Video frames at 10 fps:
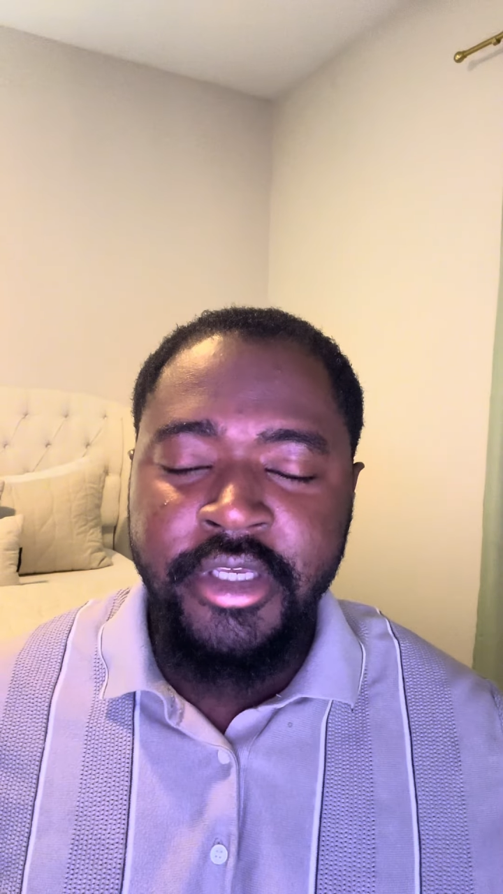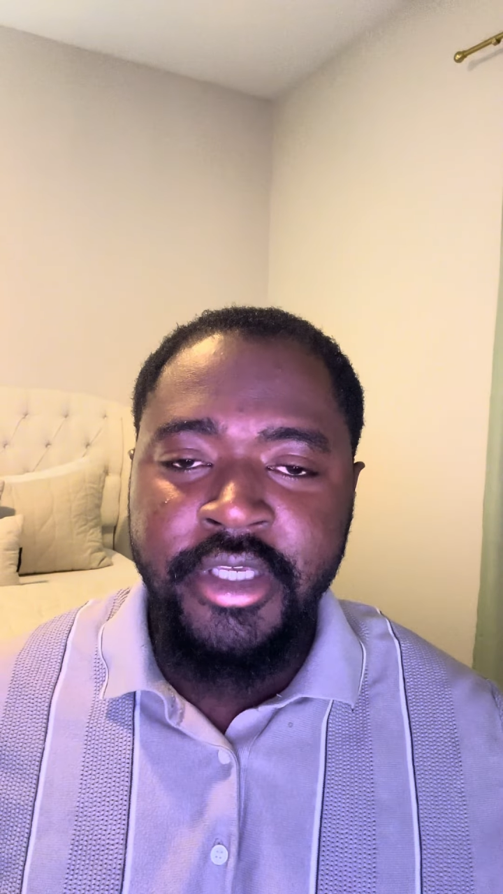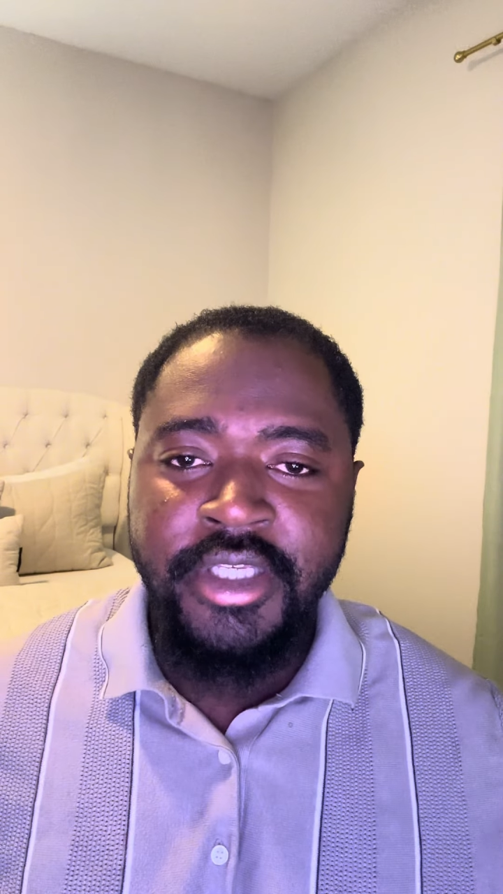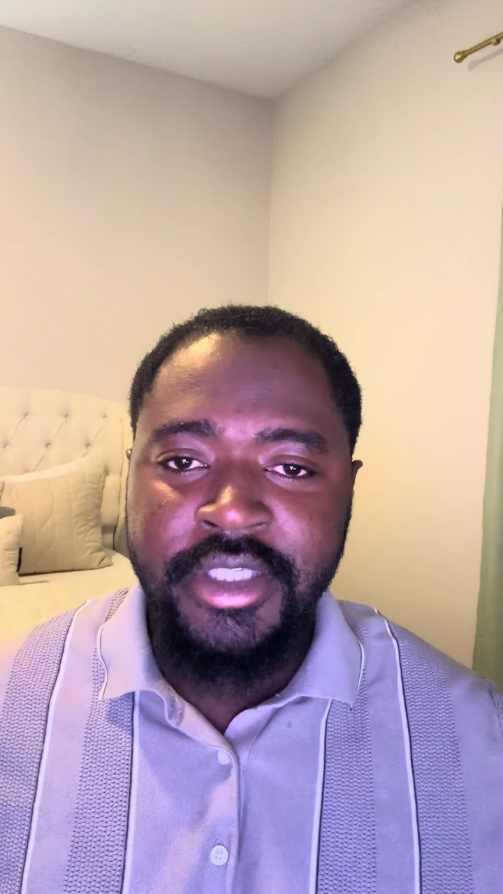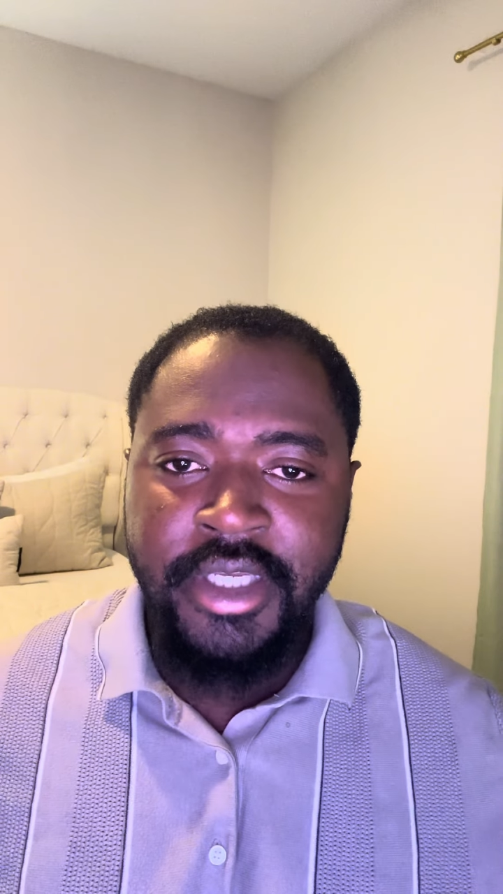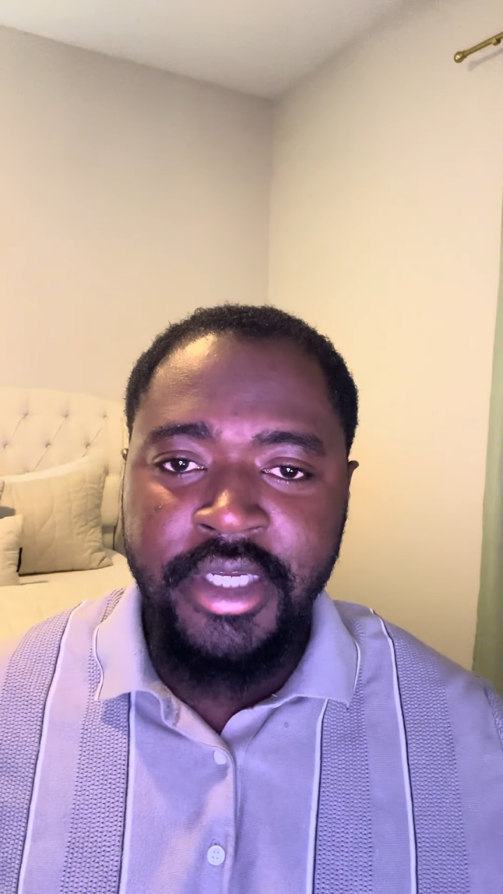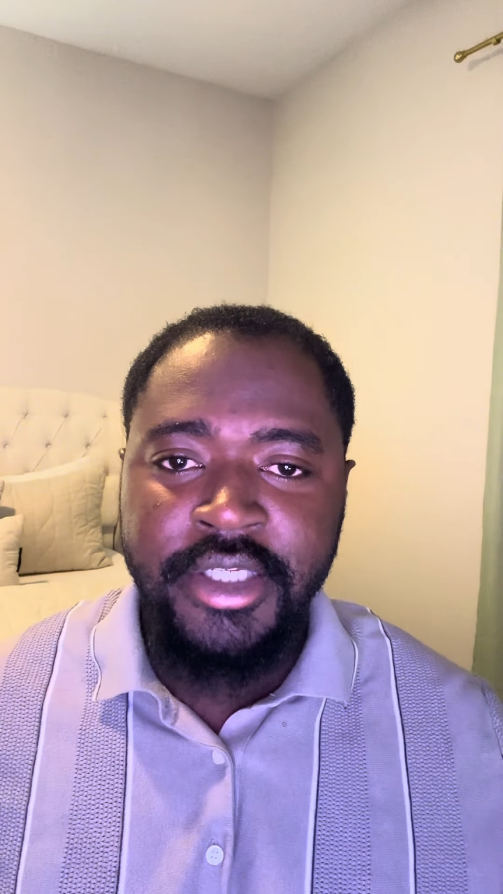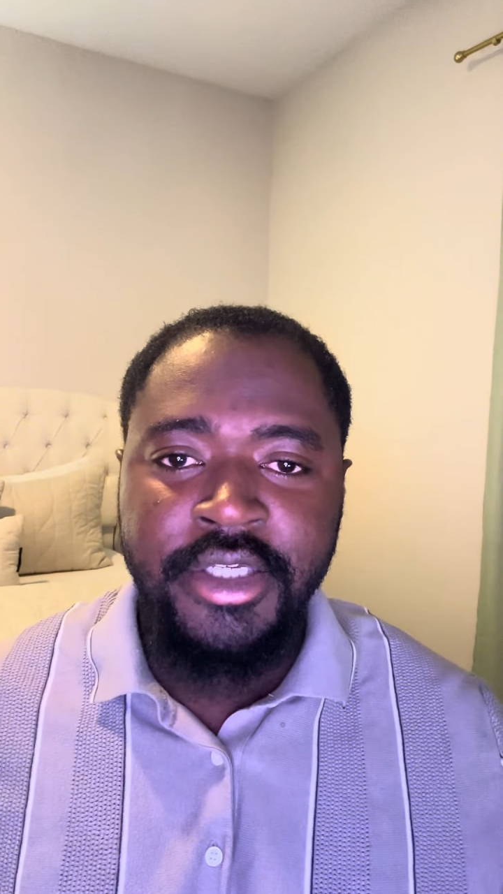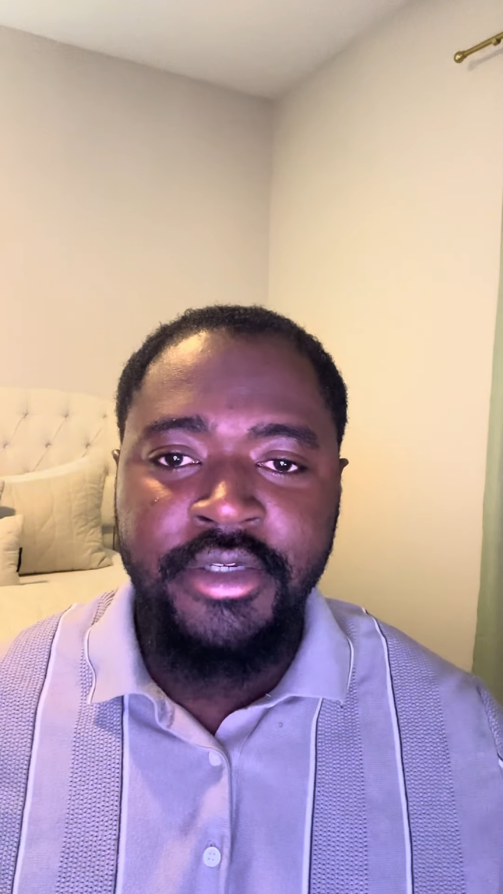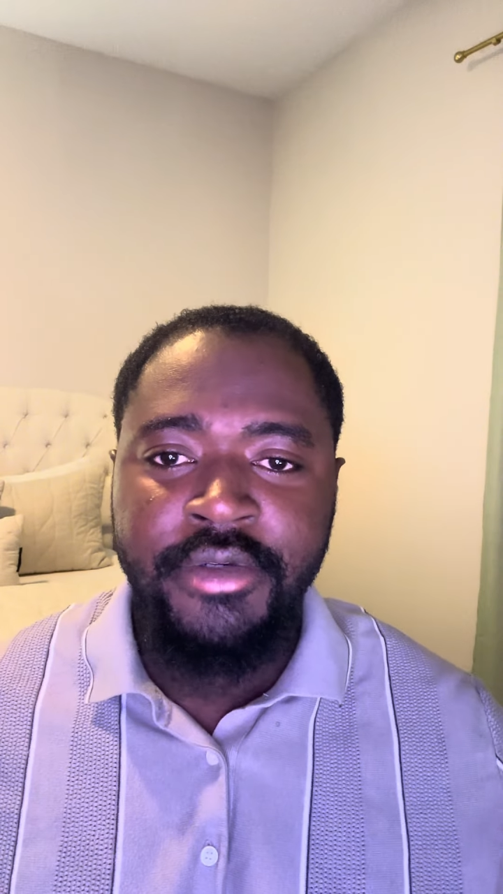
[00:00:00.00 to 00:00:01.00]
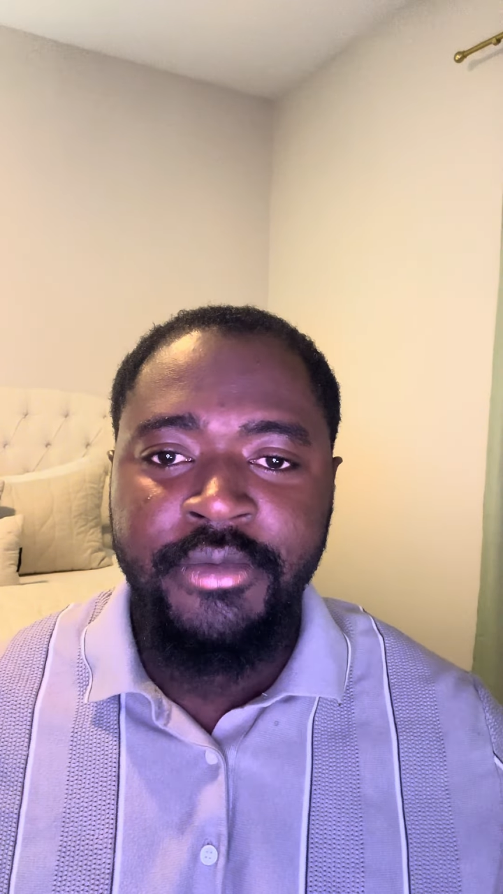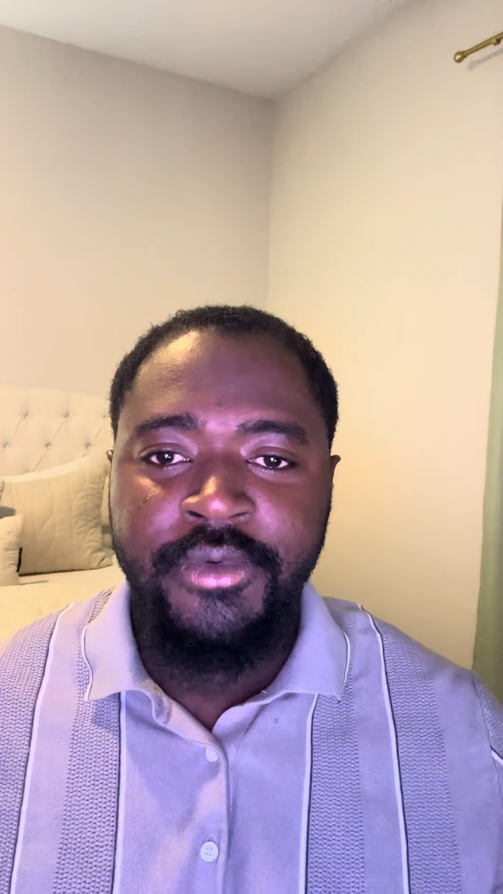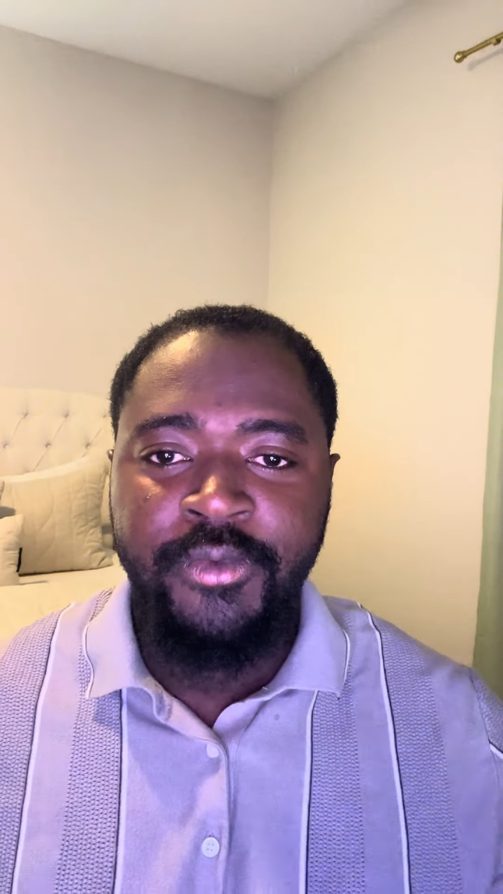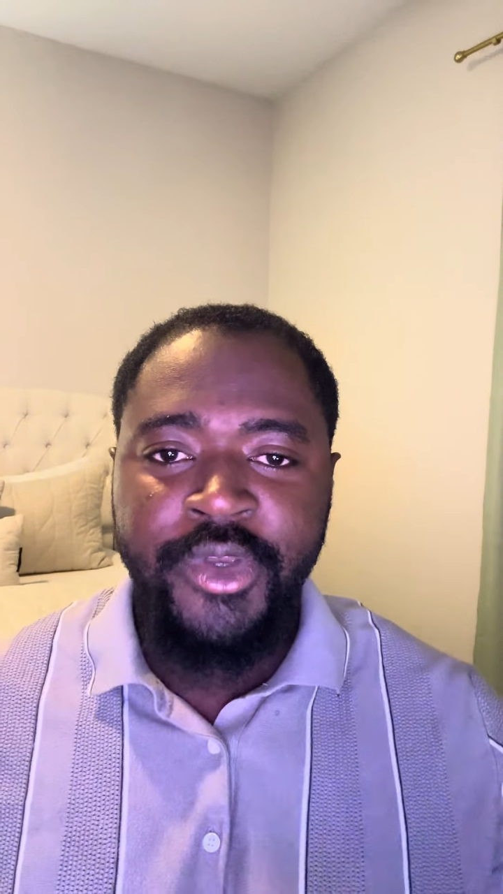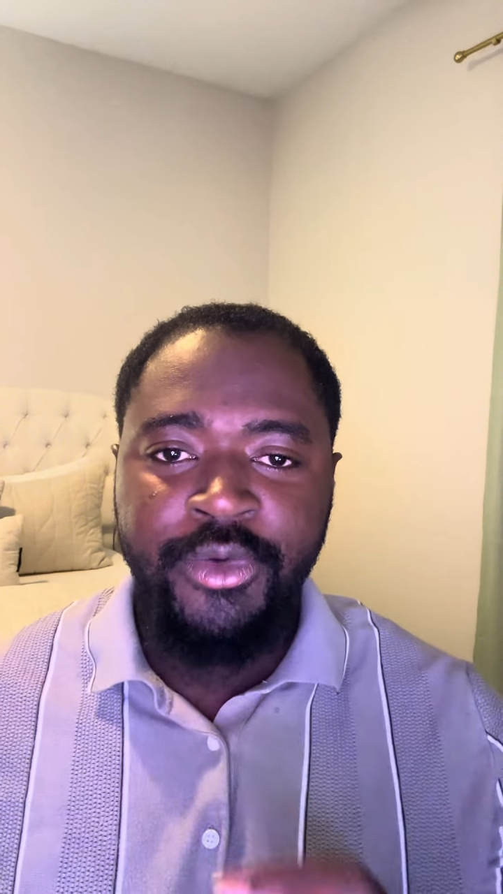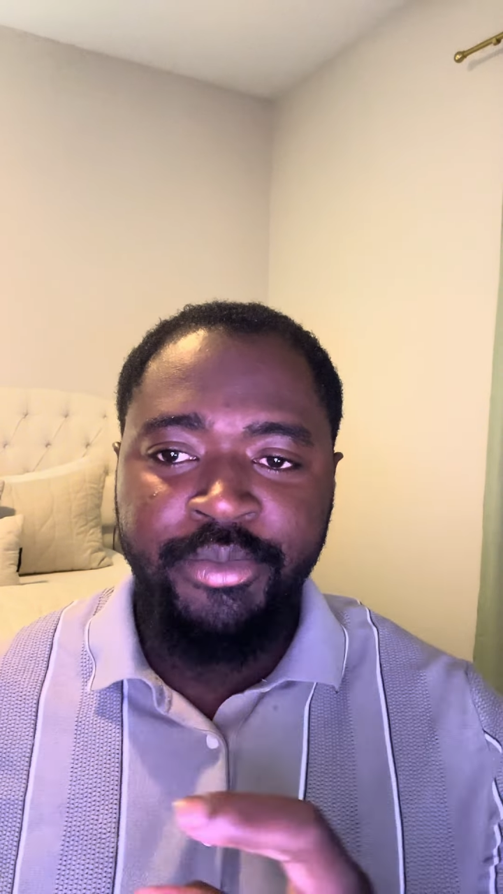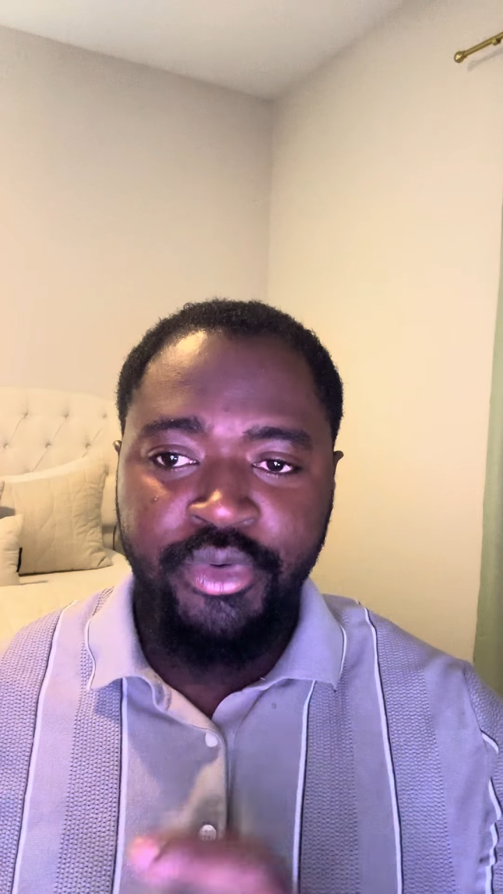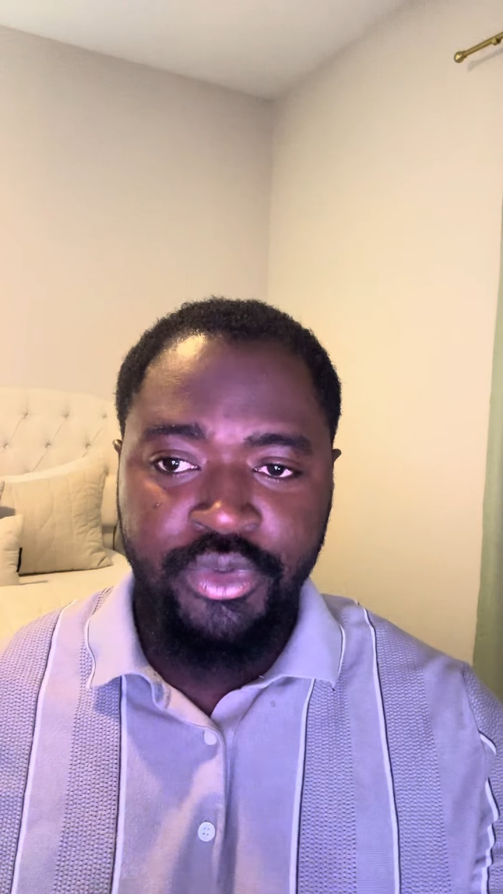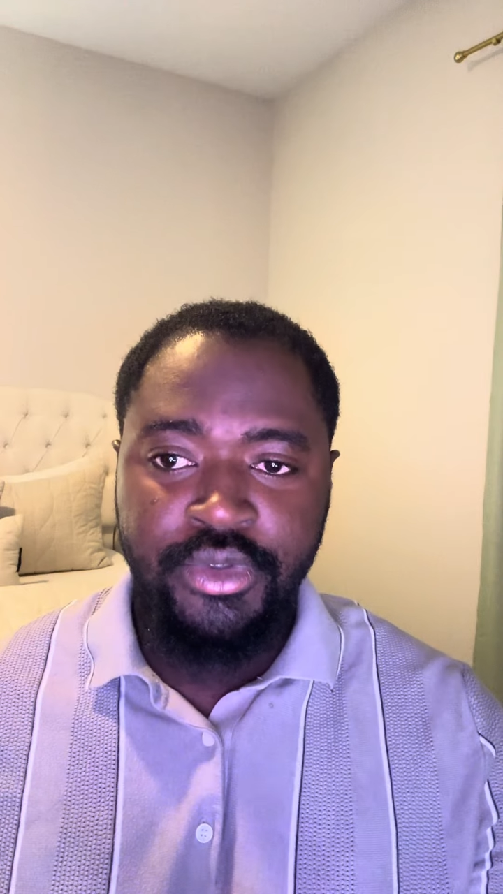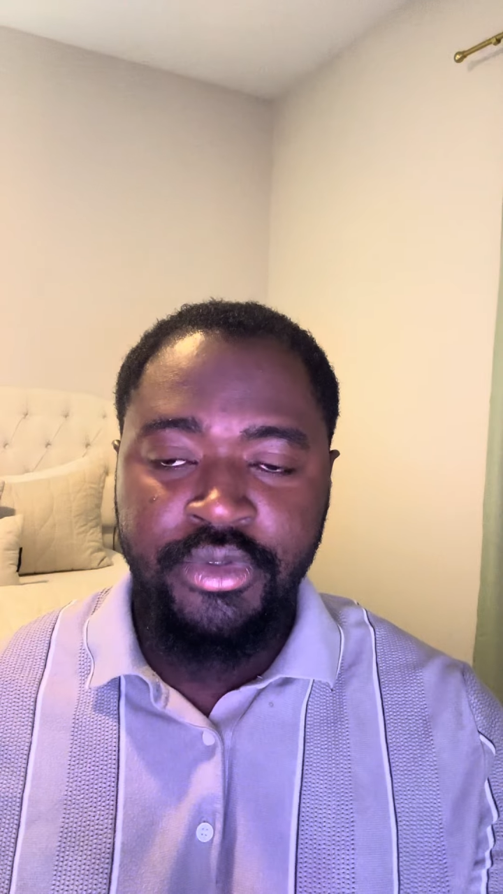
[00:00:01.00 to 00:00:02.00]
Instead, when you
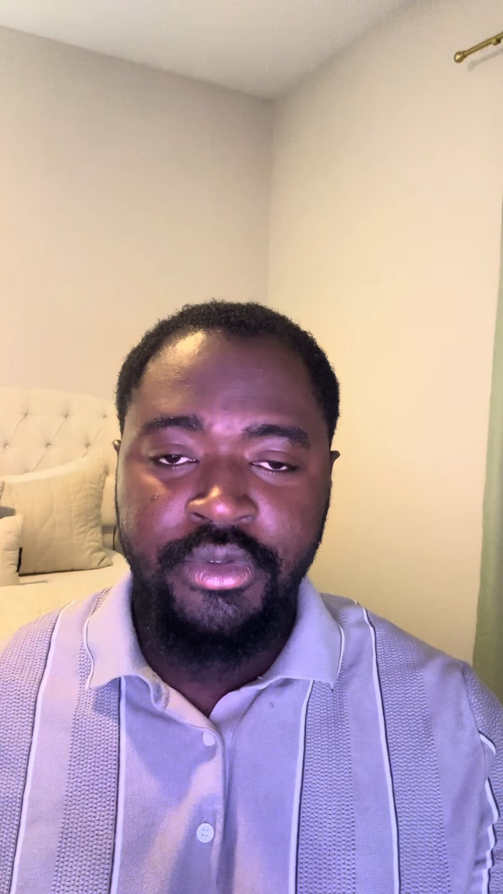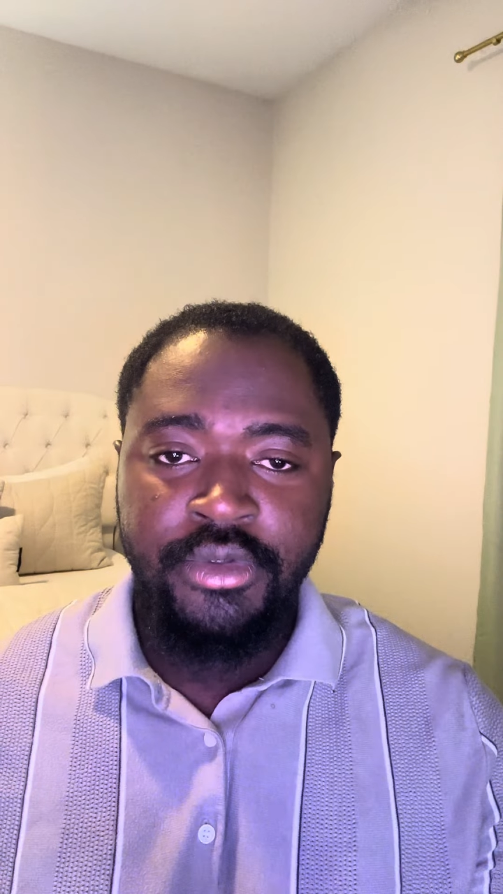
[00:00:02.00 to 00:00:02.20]
post,